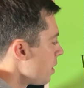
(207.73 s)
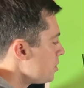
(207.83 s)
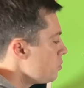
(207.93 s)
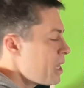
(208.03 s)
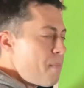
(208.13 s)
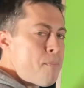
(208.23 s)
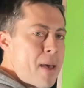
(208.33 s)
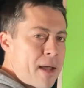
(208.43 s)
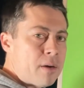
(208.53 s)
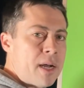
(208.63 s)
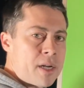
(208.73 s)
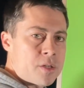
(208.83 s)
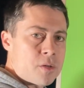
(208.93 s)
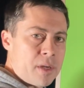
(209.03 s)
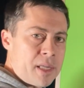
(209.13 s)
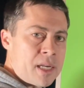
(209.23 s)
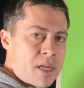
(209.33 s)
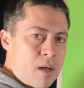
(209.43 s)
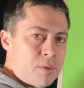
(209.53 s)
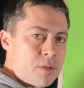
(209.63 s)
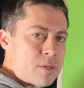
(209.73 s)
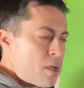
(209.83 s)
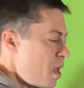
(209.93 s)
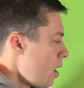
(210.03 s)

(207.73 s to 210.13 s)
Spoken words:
as you get better at Australian doubles,